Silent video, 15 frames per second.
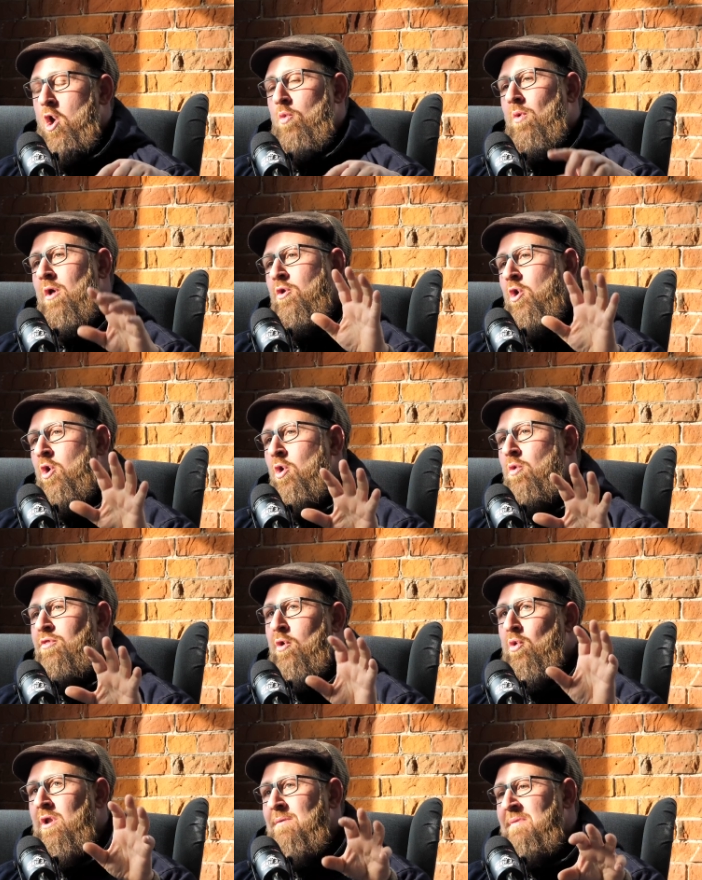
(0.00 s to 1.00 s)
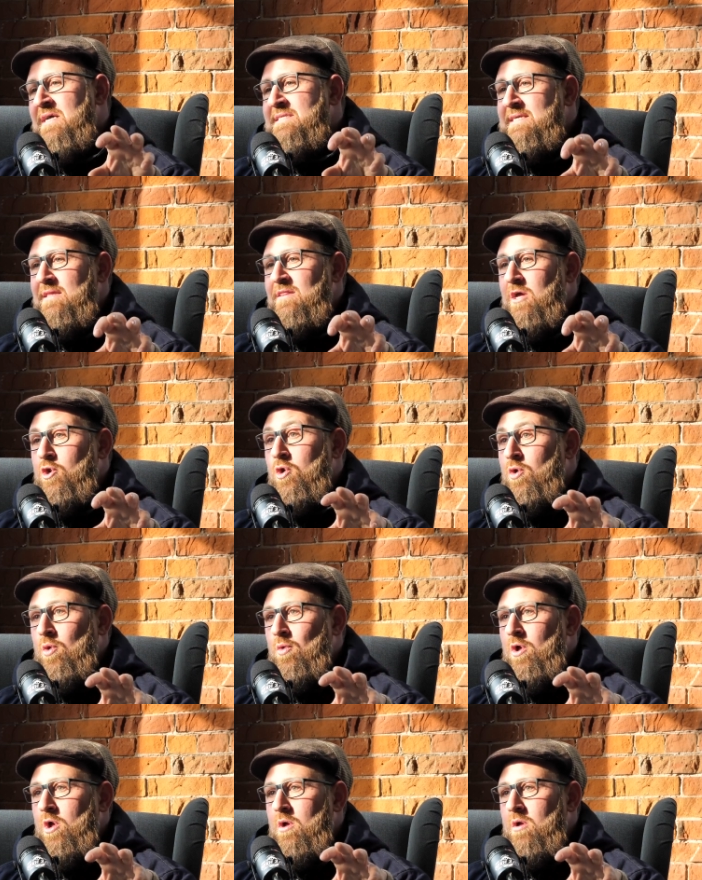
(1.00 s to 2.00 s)
well, no, the ulama said, no,
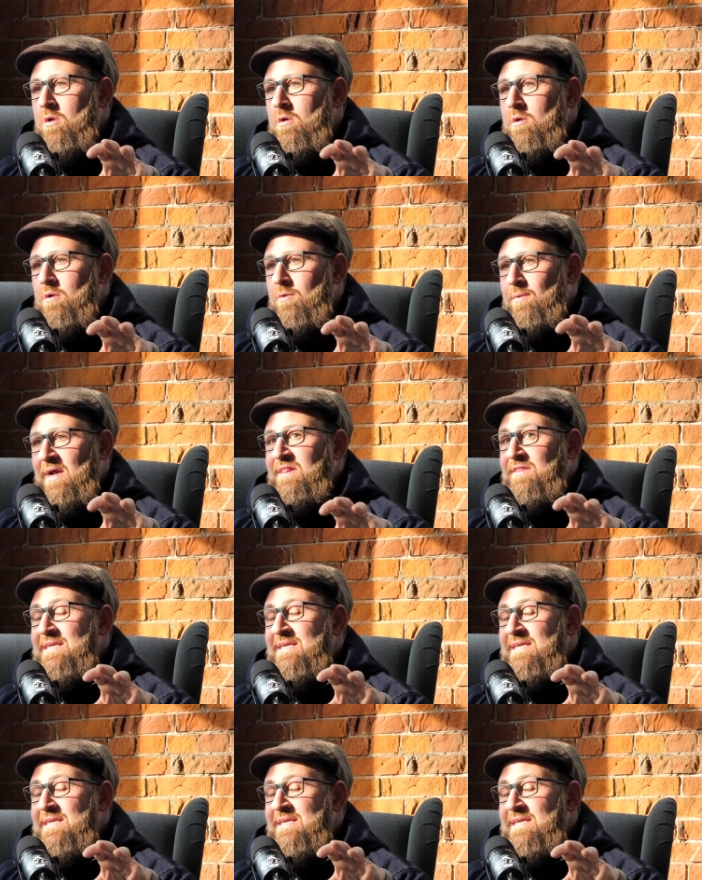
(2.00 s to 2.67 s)
no, right?